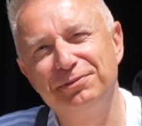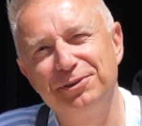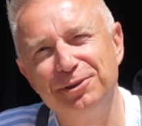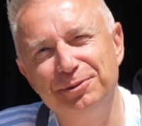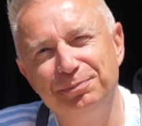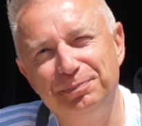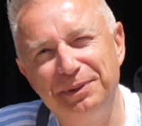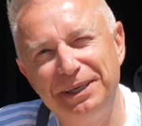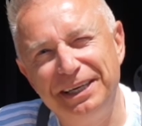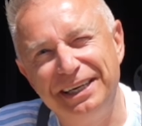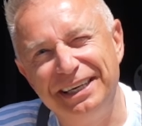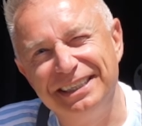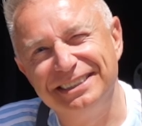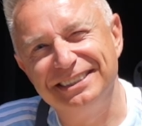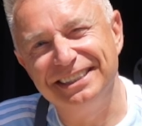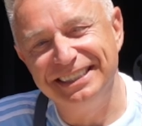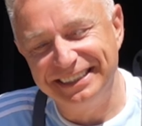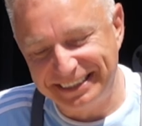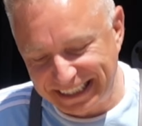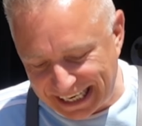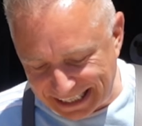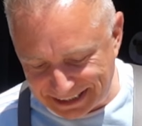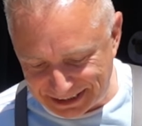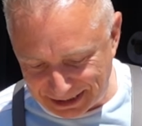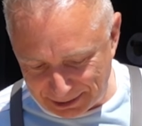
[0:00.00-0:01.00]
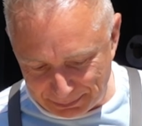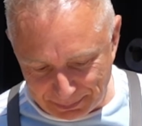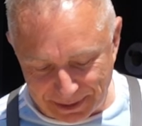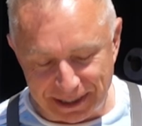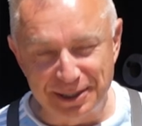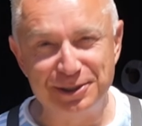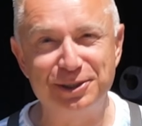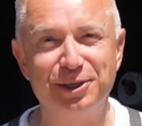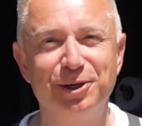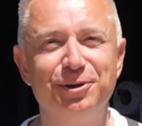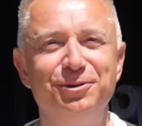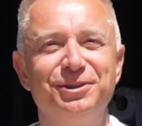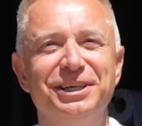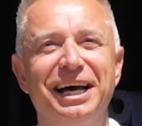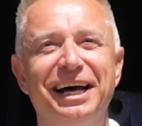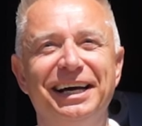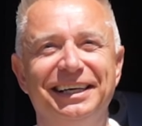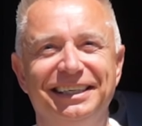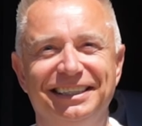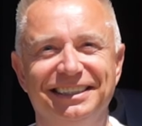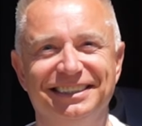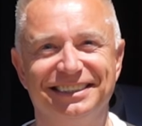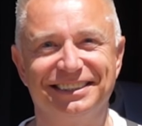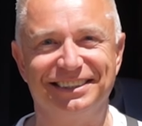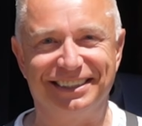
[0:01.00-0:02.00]
few beers, and it's actually been 2
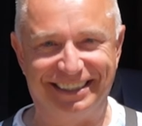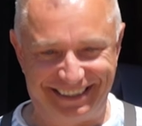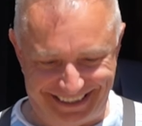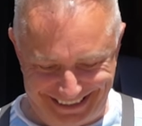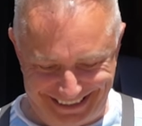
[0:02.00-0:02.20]
days.